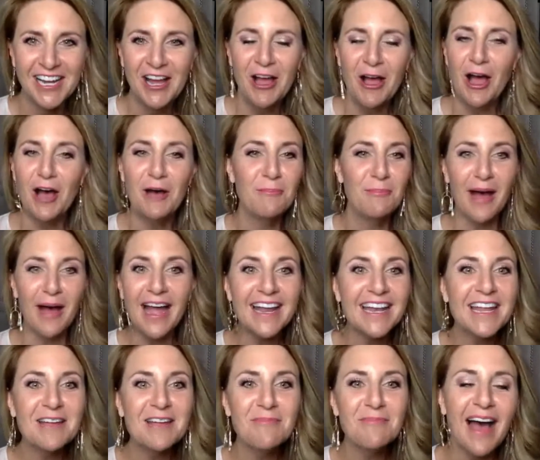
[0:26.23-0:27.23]

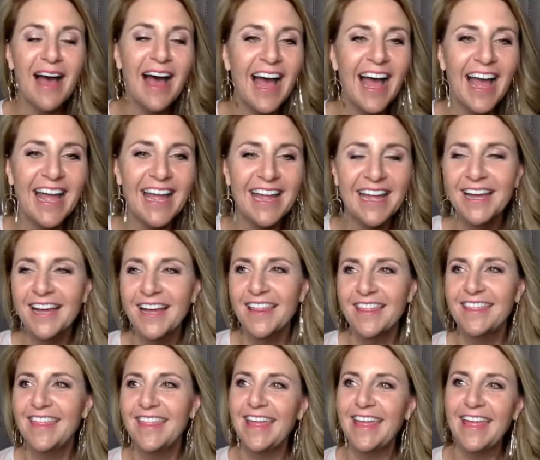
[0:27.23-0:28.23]
abiding by
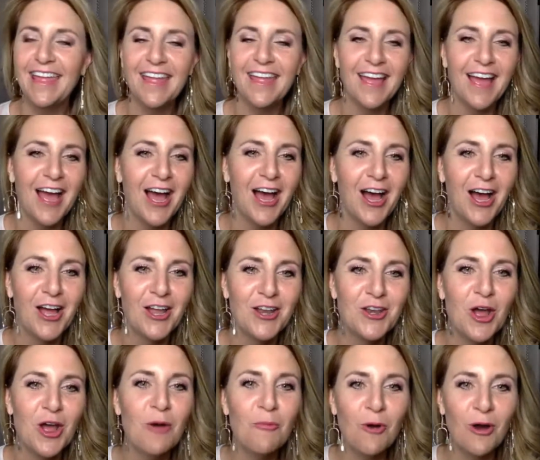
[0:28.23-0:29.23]
the uh,
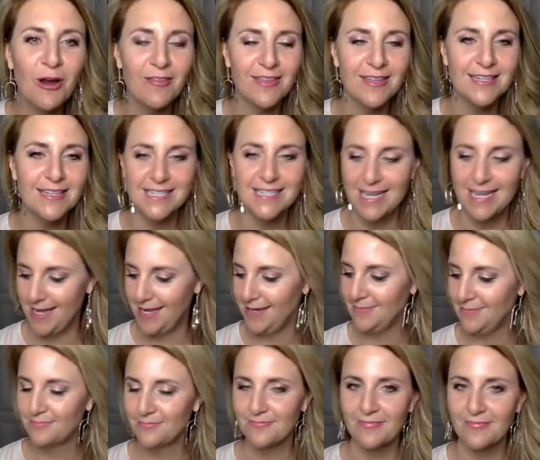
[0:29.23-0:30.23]
no more than
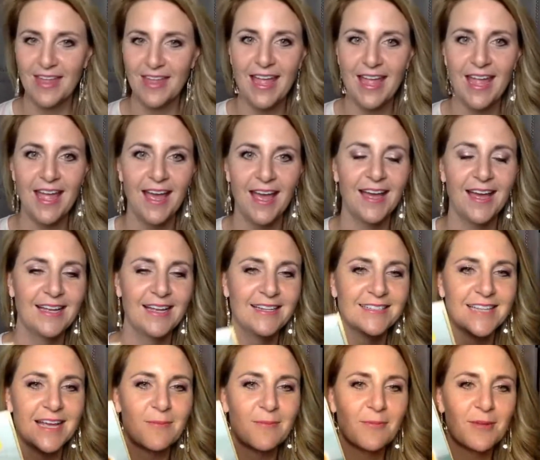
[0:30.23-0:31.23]
10 and
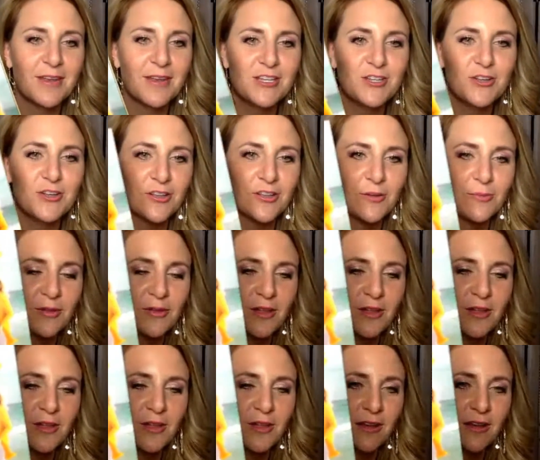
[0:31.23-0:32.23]
I'm going to do a little plug
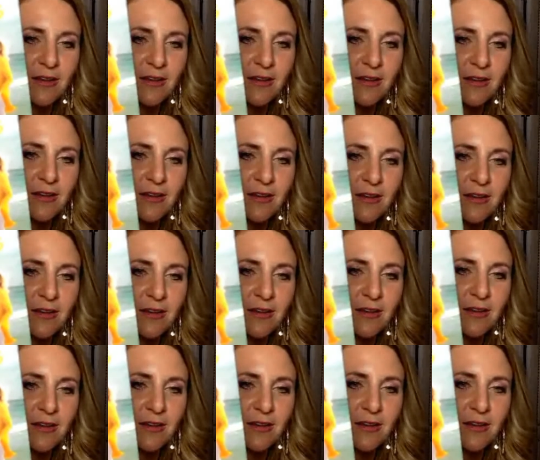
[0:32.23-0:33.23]

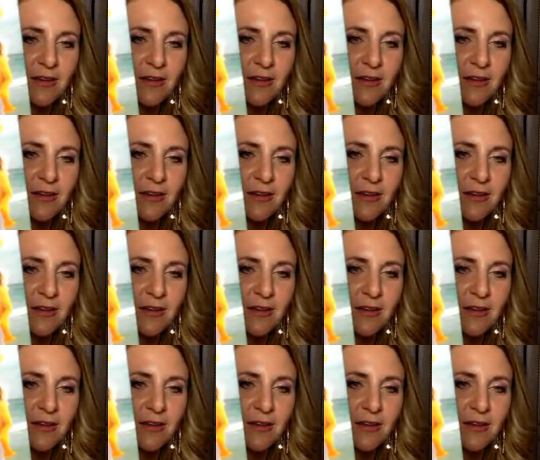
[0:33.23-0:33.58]
because